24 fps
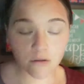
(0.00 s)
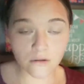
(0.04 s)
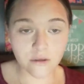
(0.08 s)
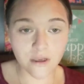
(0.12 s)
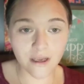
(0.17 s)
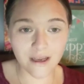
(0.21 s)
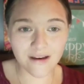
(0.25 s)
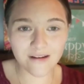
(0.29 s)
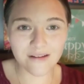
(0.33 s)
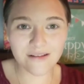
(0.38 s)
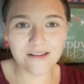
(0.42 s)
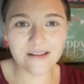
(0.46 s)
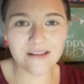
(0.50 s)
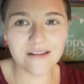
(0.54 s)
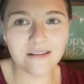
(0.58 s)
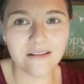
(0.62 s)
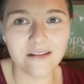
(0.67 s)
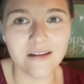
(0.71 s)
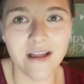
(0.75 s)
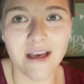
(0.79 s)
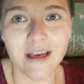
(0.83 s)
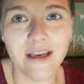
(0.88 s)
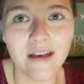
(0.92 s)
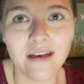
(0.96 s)
How's the
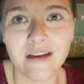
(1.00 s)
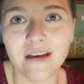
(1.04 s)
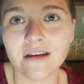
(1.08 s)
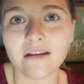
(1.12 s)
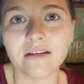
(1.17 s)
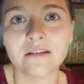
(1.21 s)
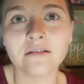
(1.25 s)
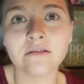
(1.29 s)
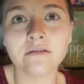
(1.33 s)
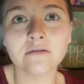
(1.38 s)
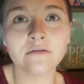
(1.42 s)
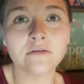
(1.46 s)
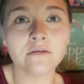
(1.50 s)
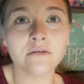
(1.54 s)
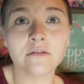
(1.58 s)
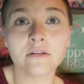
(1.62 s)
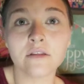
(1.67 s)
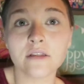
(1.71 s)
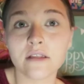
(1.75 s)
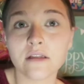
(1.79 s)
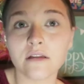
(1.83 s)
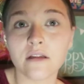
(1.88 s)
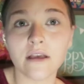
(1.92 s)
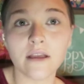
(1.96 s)
lighting? Is
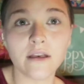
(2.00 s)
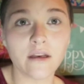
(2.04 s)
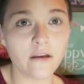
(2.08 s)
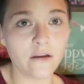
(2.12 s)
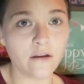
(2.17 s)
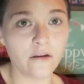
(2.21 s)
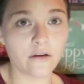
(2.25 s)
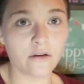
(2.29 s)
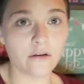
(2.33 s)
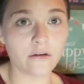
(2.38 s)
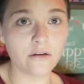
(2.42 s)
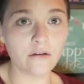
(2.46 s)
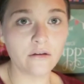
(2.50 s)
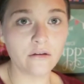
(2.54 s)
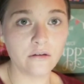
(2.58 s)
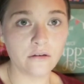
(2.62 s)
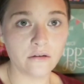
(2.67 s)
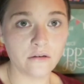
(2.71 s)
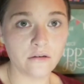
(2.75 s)
the lighting good?